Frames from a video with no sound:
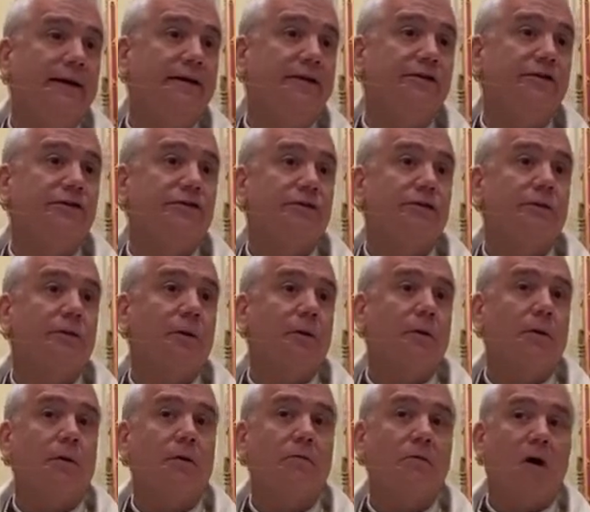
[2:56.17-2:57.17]
is
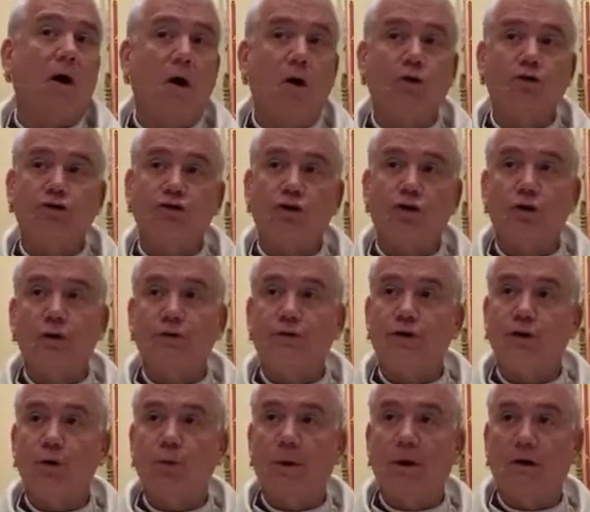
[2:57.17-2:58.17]
also,
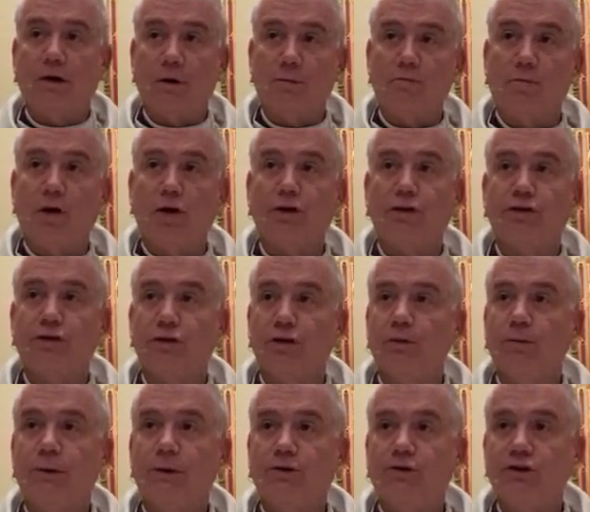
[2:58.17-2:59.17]
if you will, a martyr
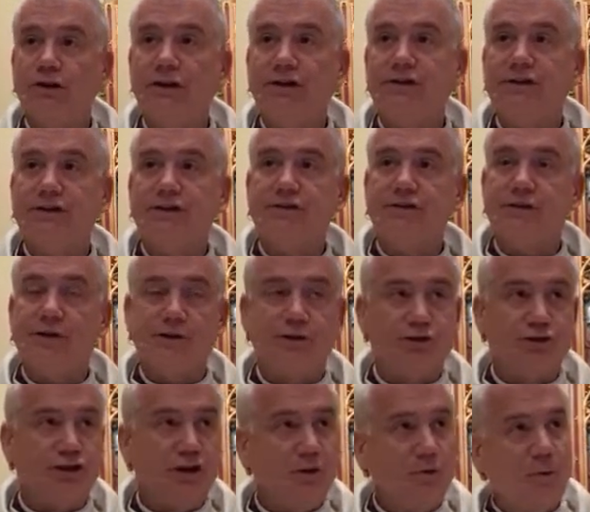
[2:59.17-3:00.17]
with Jesus, because
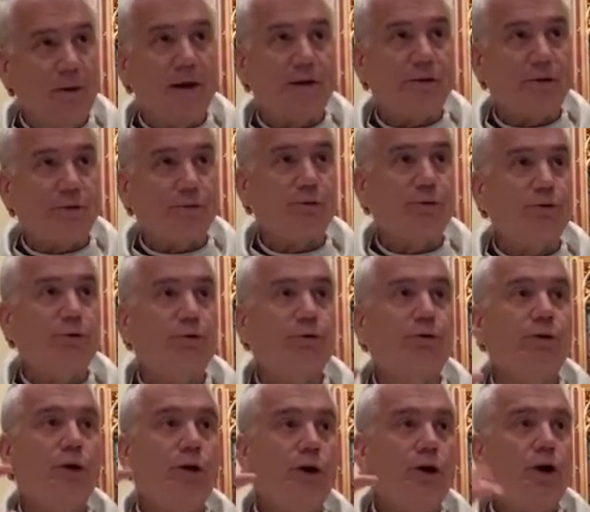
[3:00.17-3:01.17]
she went through